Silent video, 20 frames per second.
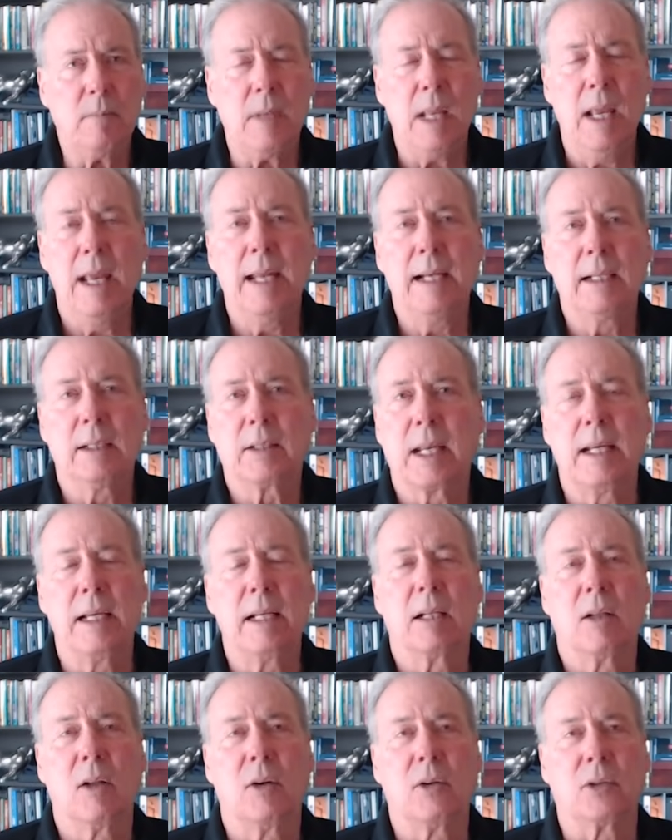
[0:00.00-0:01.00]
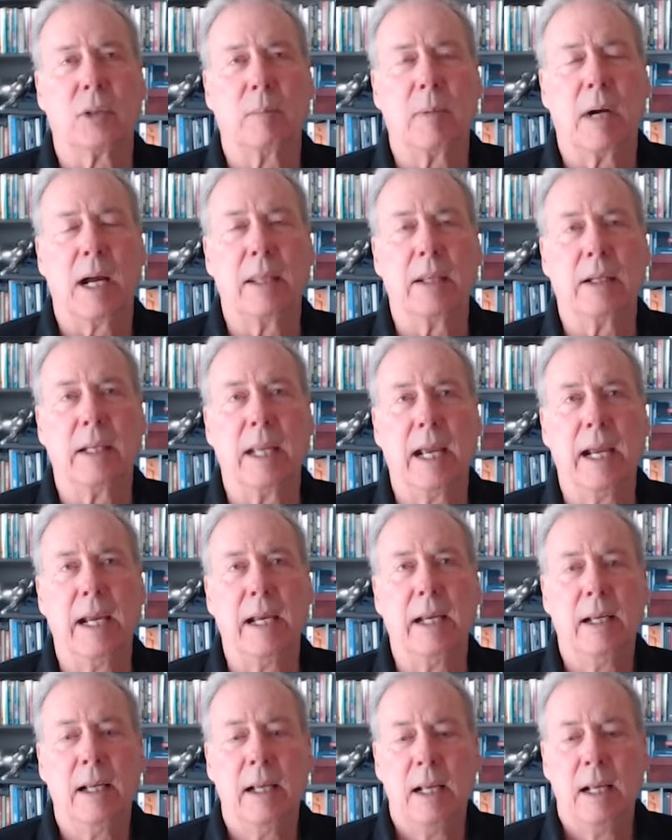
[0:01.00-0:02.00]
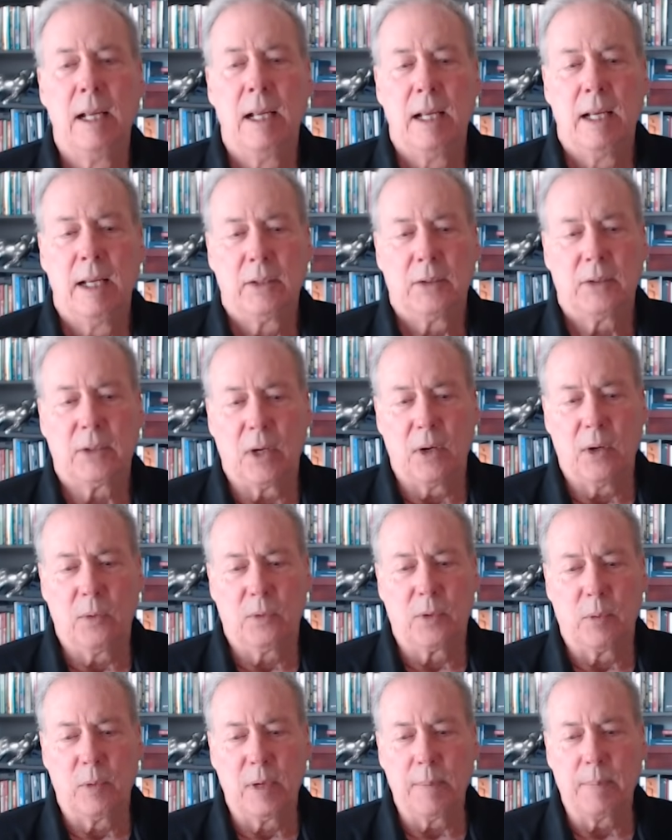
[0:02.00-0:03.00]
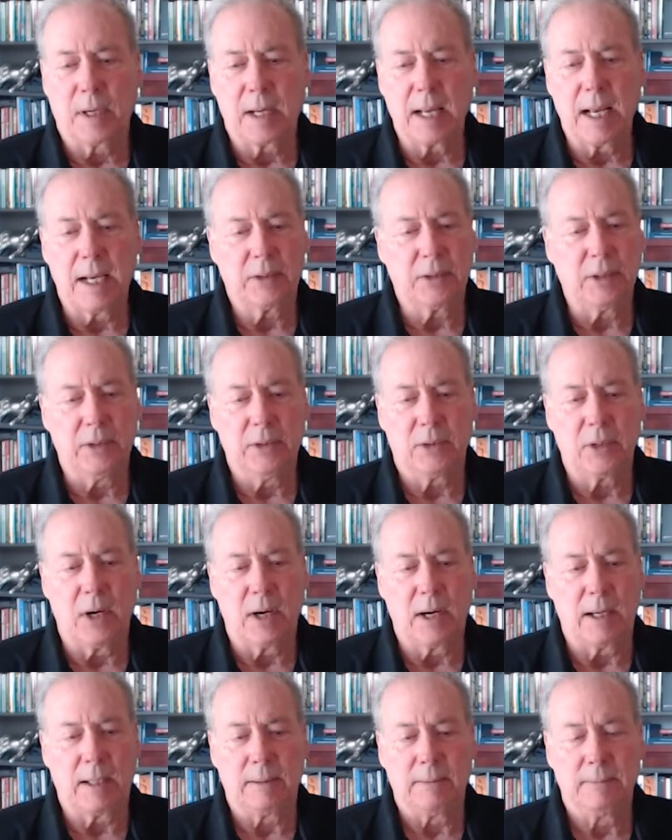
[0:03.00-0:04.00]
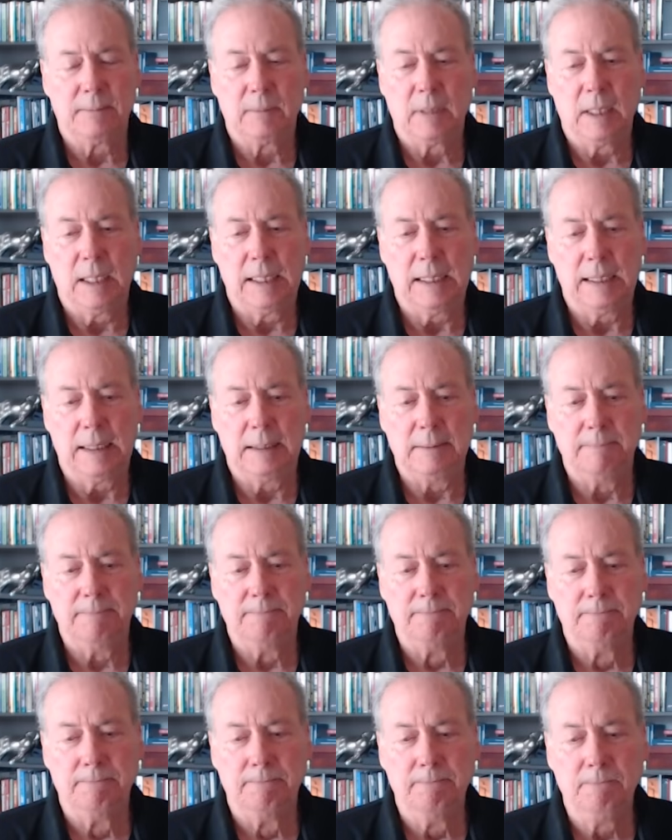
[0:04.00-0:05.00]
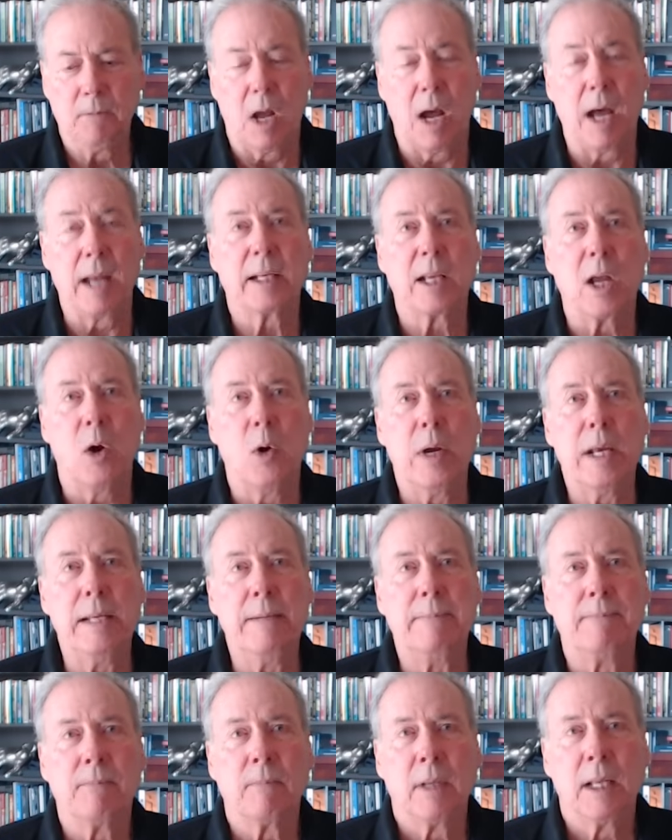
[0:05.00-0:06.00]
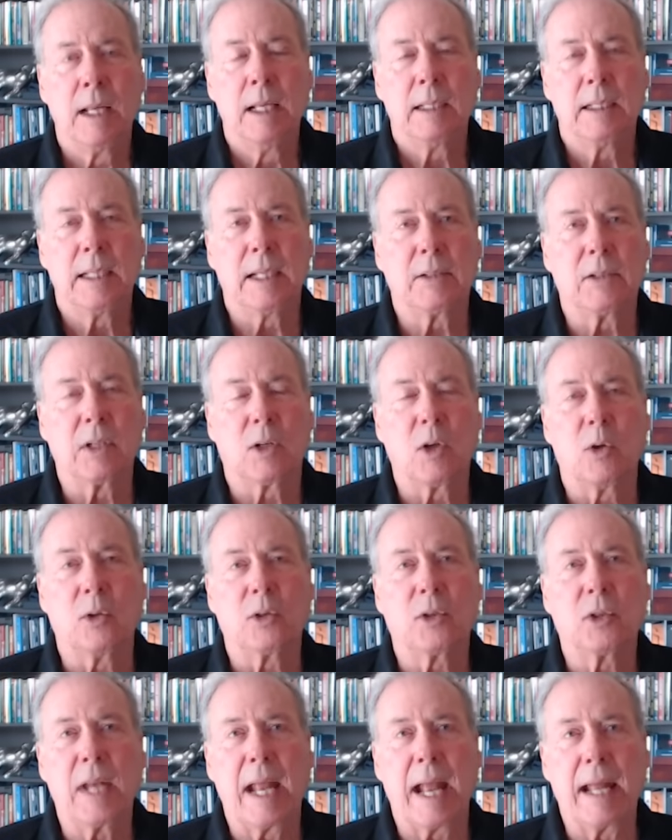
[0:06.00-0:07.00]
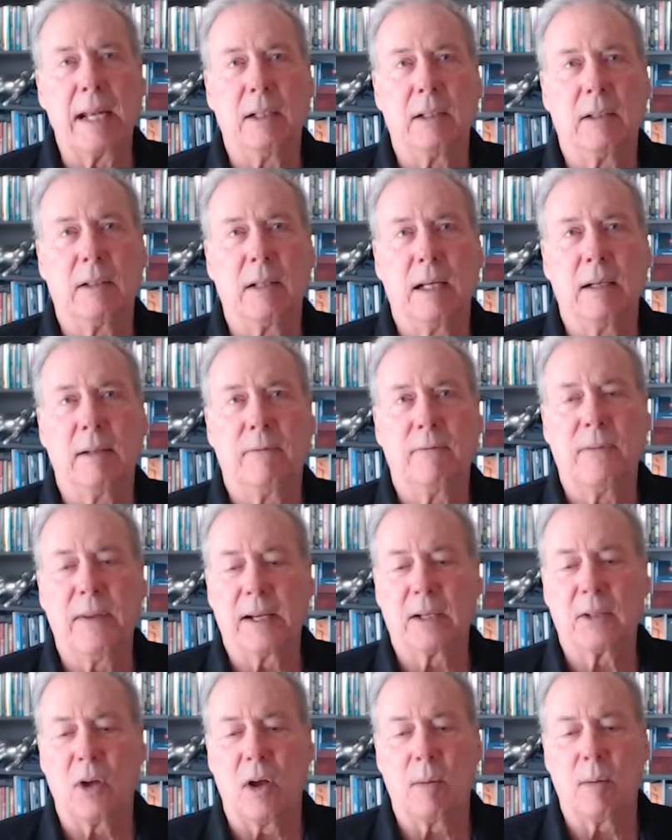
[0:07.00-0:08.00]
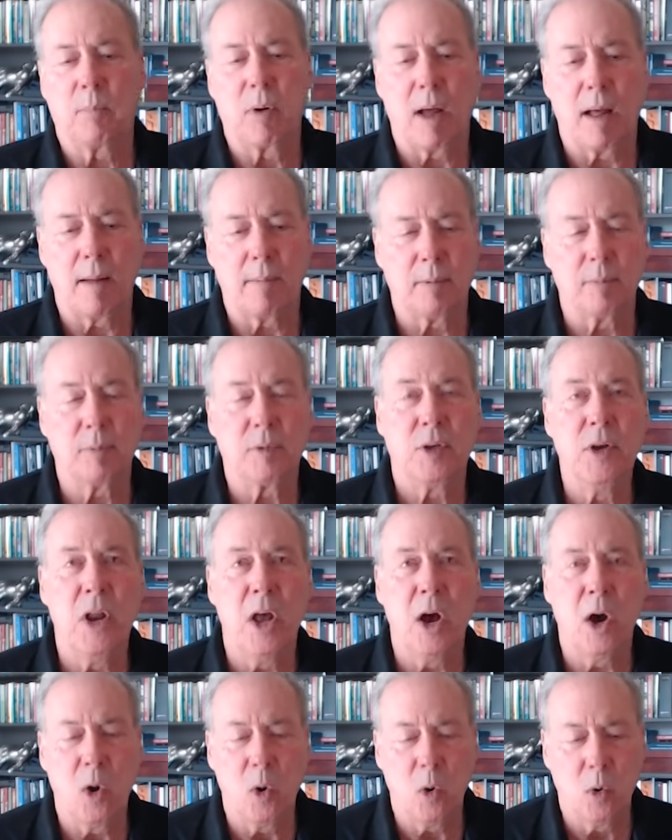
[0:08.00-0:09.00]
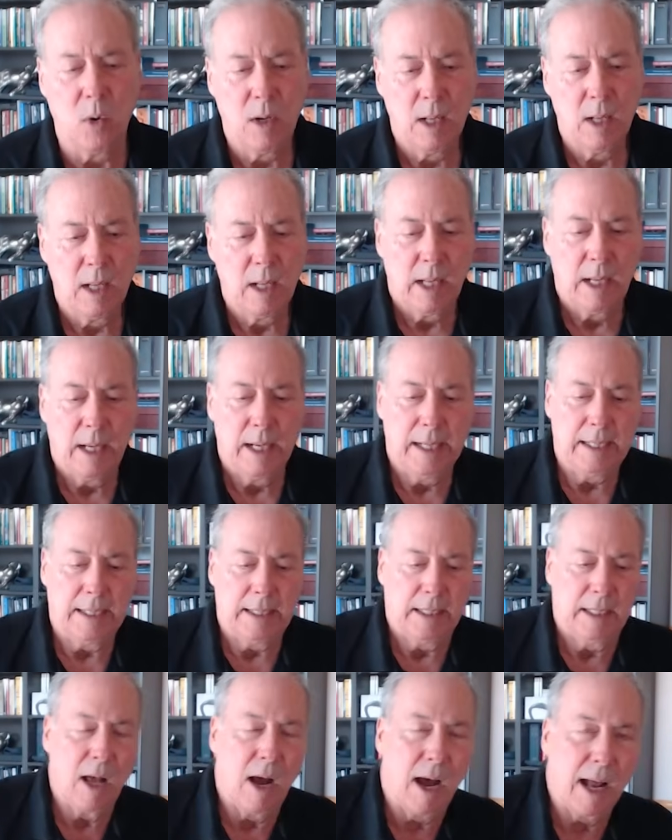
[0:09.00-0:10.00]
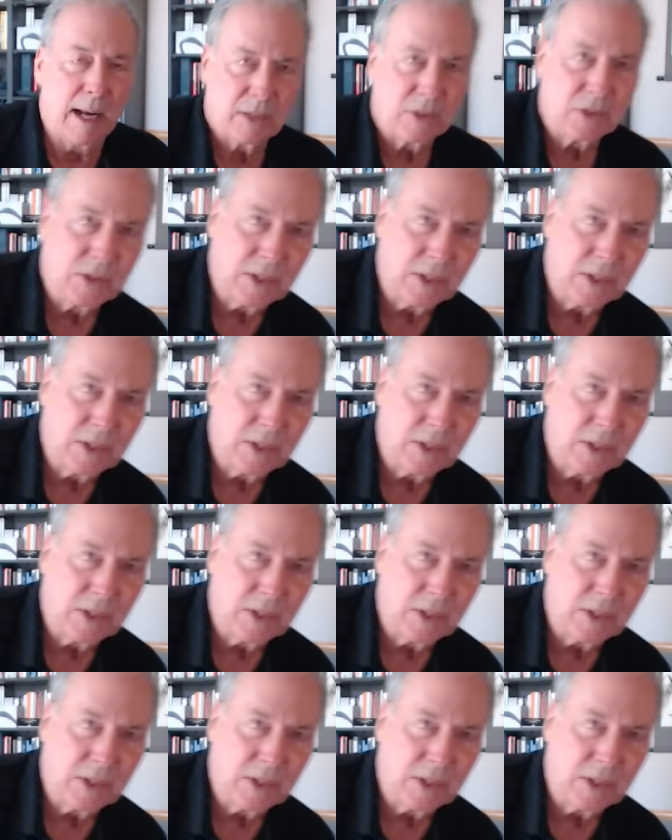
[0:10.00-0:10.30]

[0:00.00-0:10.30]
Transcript: And it's getting closer by the day. So the repercussions are uh, ongoing. Does the gold standard uh, fix all problems? No. Uh, an honest